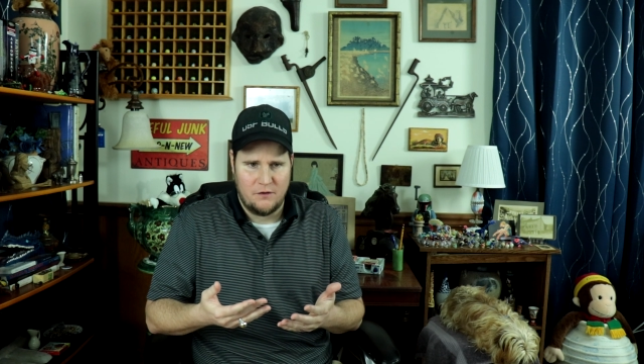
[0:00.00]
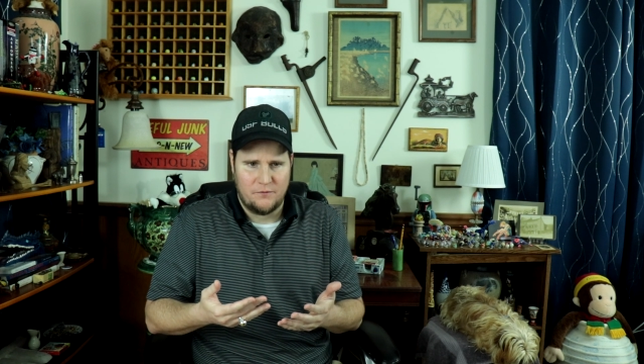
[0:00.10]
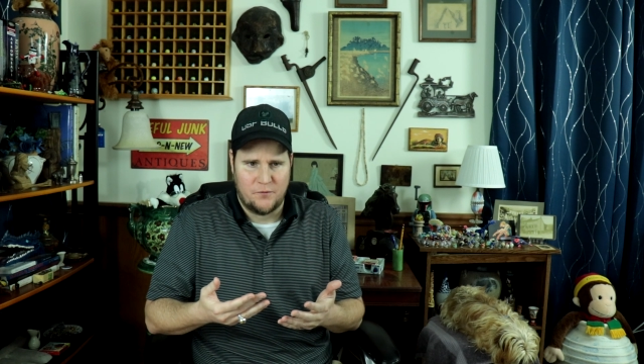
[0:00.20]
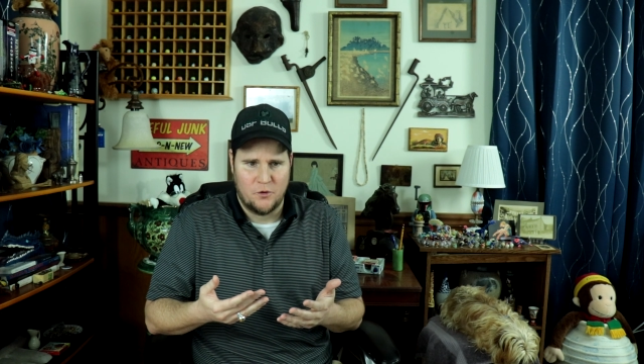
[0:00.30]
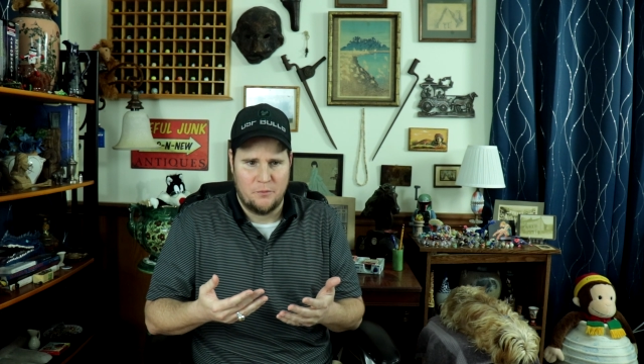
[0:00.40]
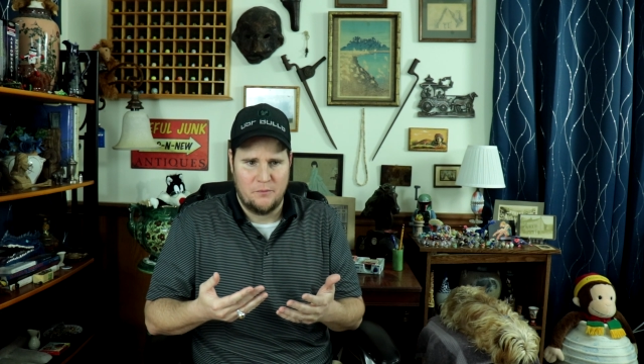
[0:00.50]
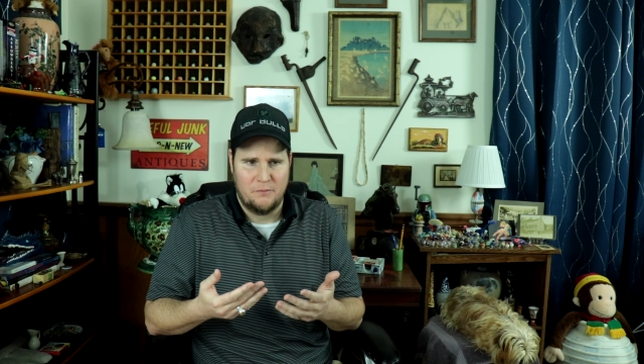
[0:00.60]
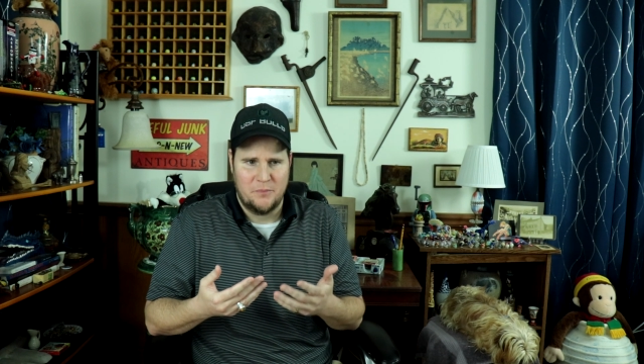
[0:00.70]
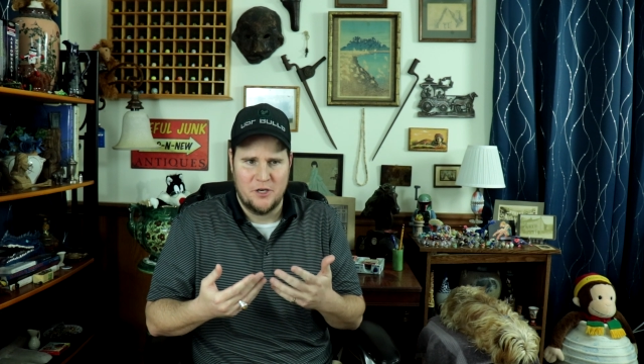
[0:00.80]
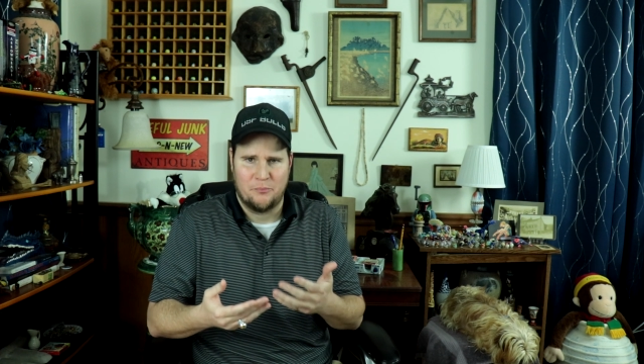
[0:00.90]
for
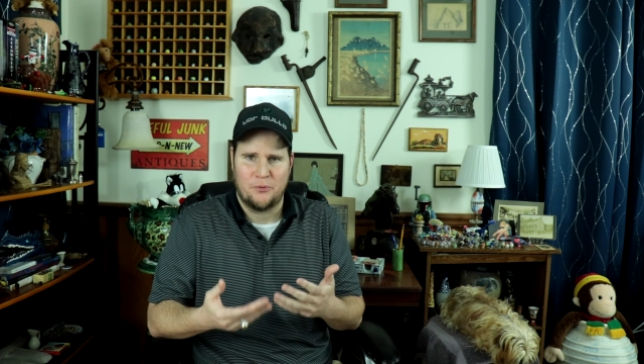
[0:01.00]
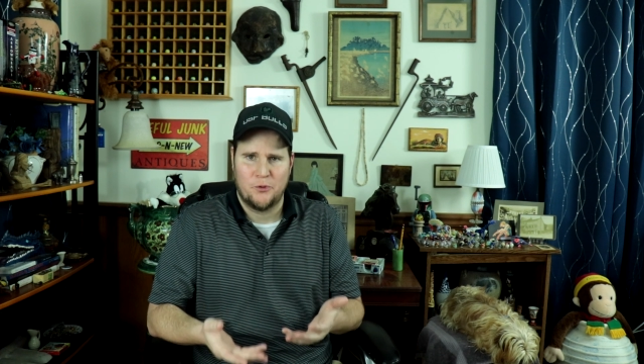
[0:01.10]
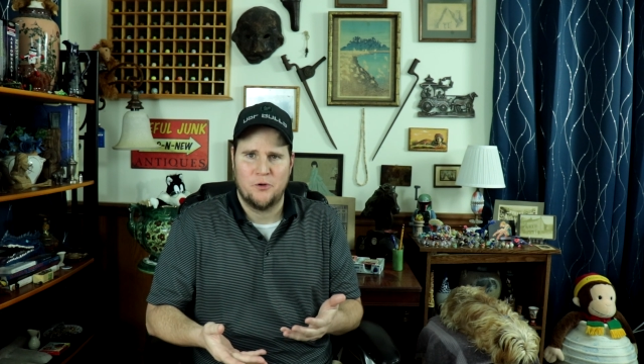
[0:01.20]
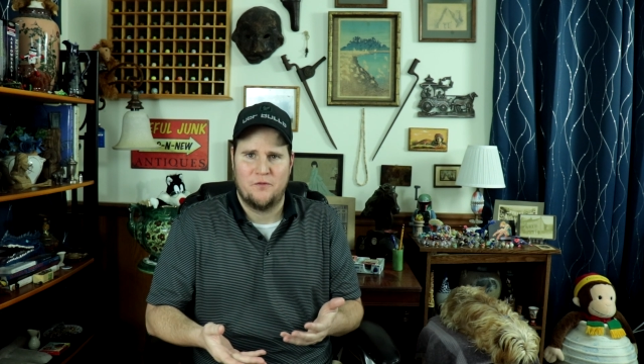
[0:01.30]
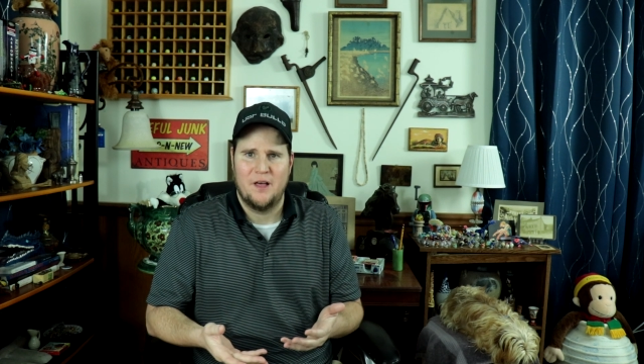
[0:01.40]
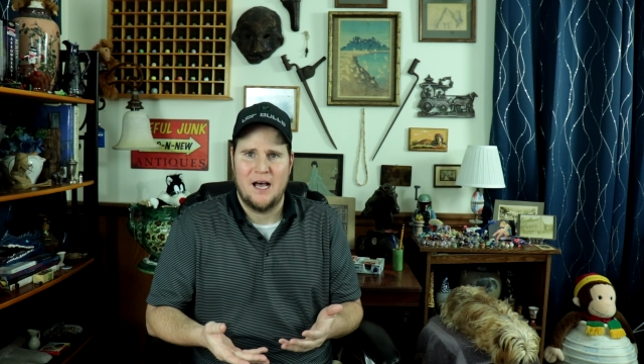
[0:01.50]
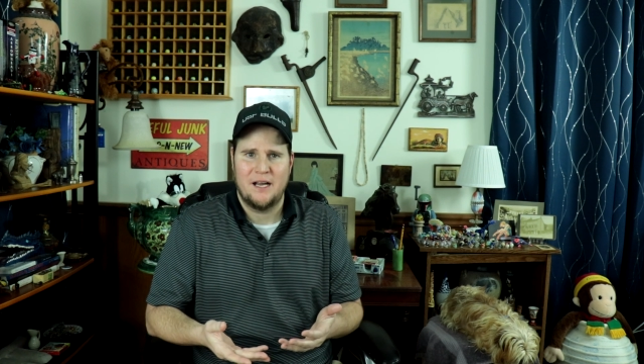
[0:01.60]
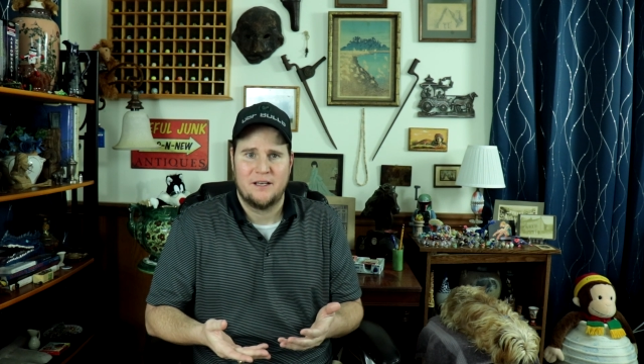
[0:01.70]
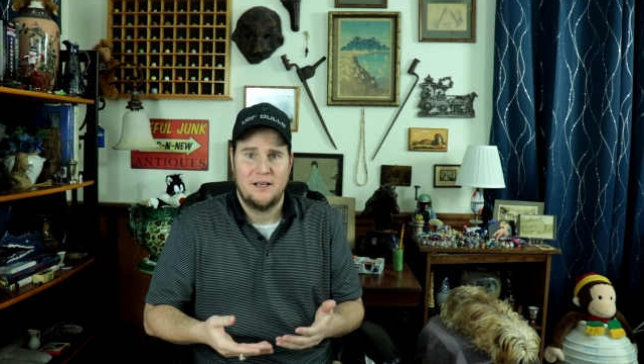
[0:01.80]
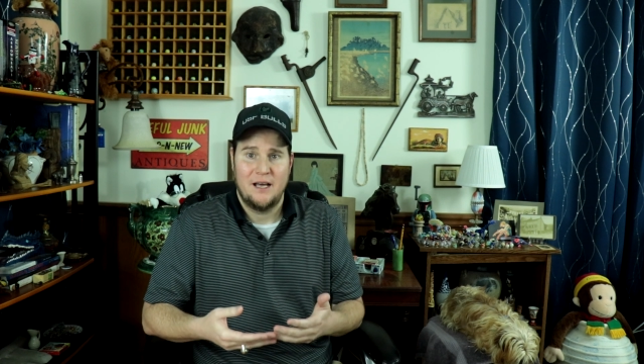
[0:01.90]
me to prove
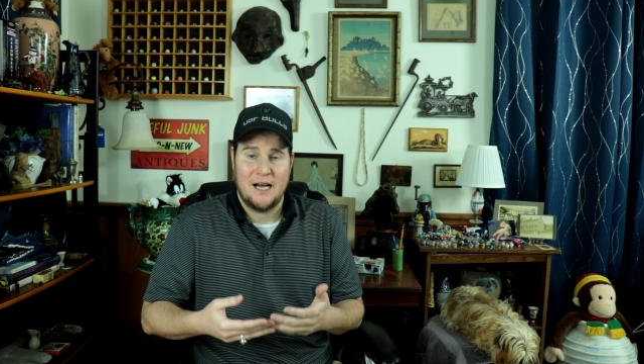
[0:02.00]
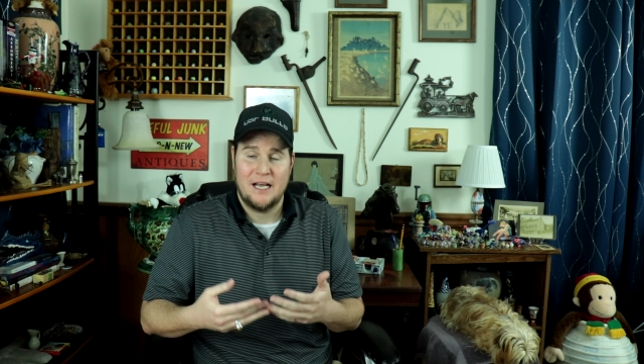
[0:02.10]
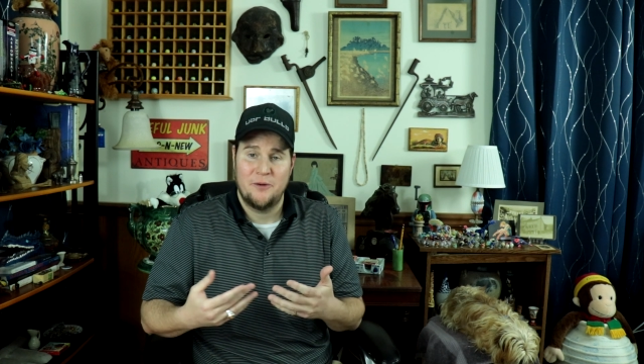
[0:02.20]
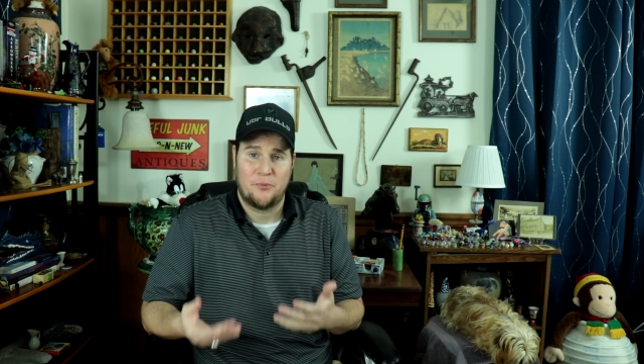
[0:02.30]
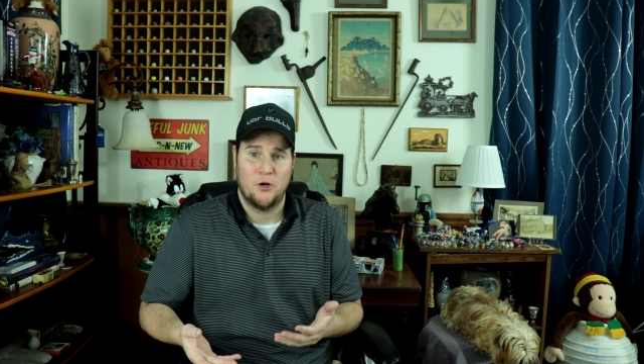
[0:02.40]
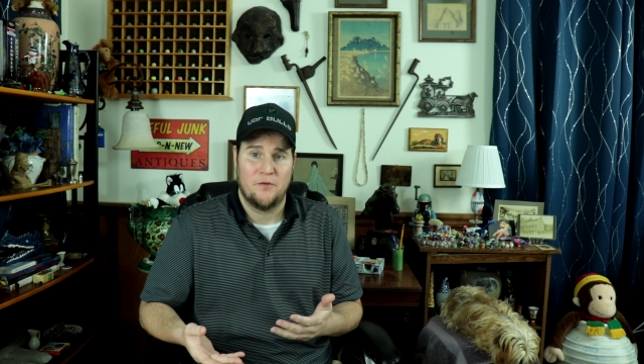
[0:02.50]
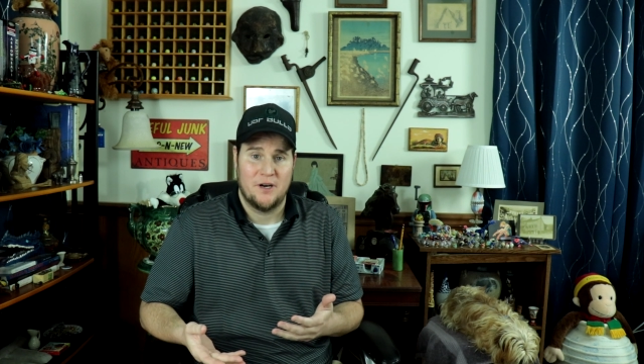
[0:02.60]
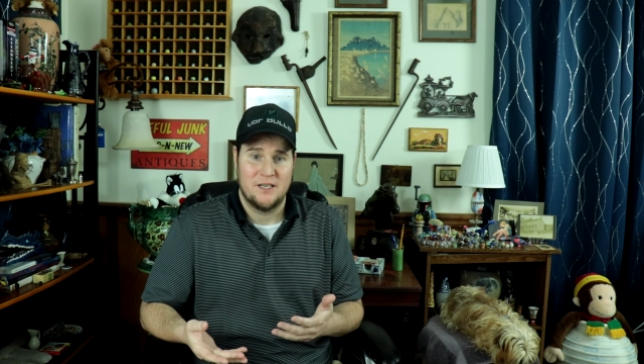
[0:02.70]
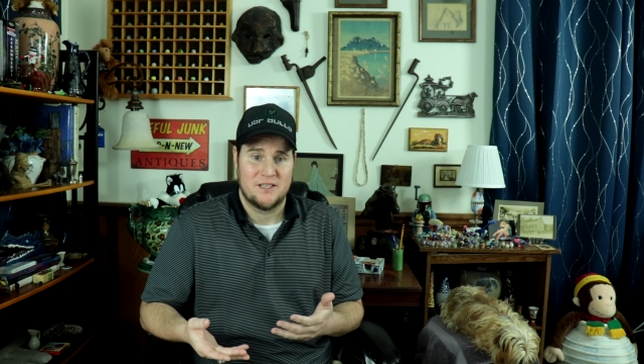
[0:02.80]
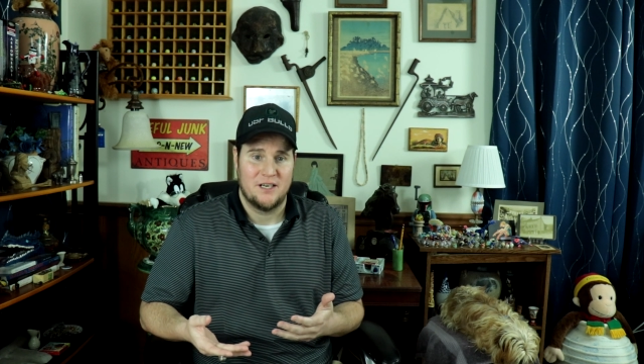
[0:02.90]
that, I got to get
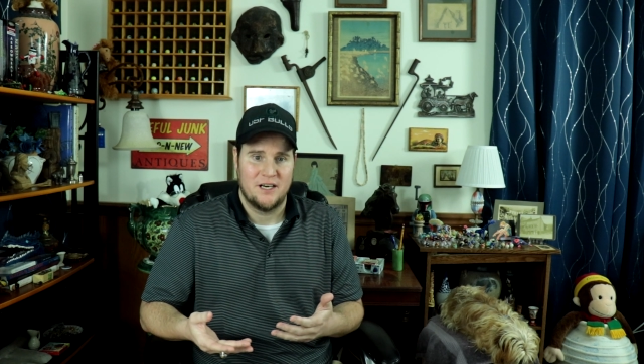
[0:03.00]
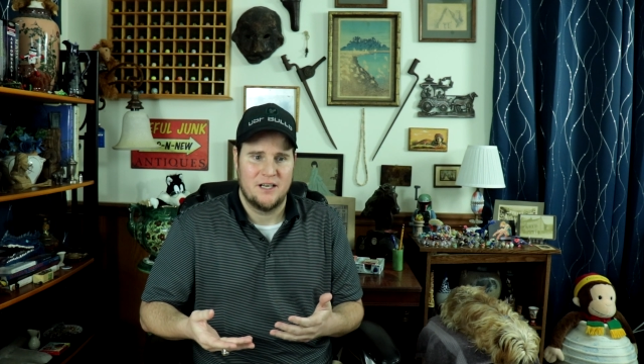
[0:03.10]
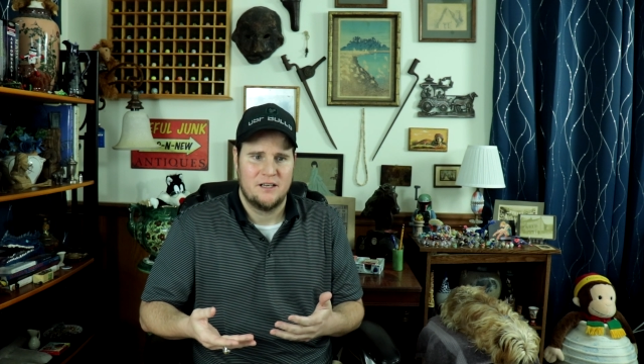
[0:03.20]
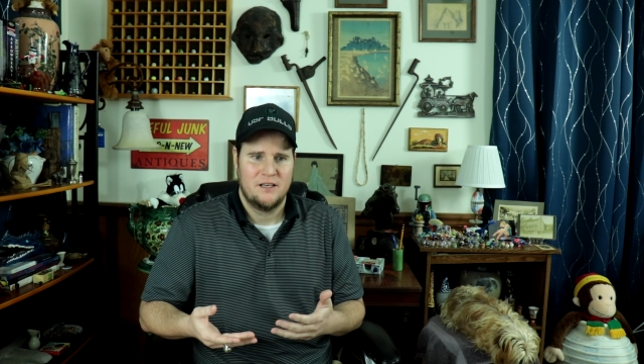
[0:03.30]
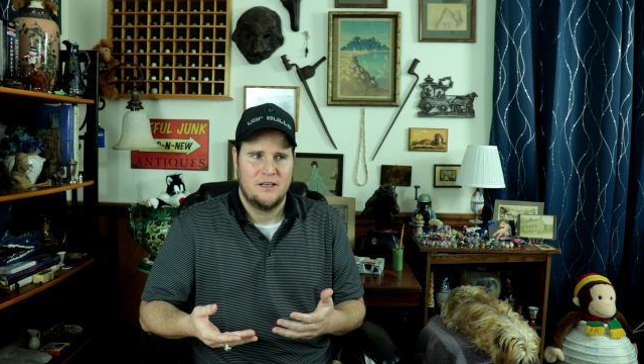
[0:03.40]
provenance on it.